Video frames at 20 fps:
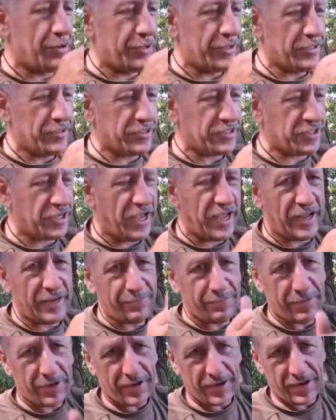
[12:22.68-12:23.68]
boil
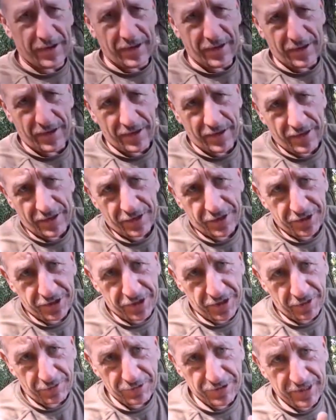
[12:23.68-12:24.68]
time
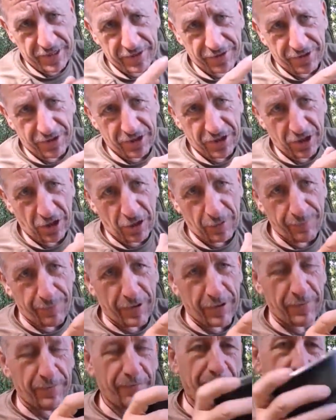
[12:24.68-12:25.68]
using the cup